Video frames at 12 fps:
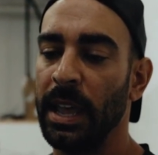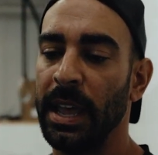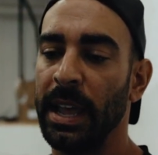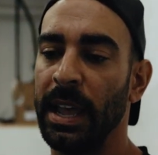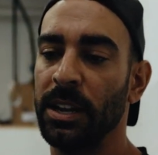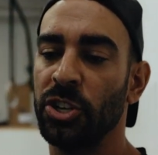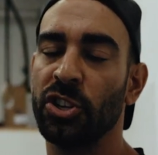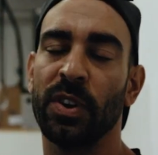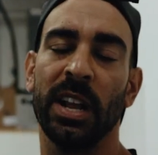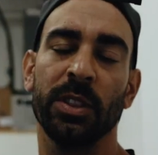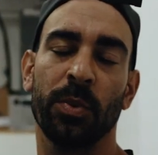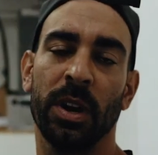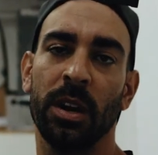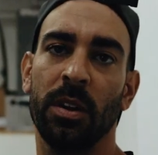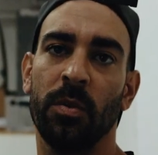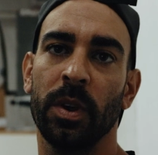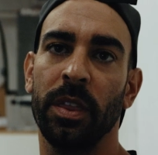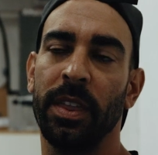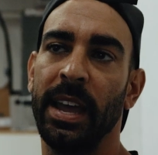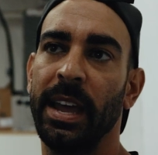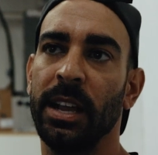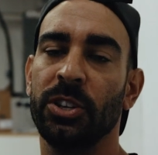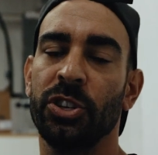and strength work with a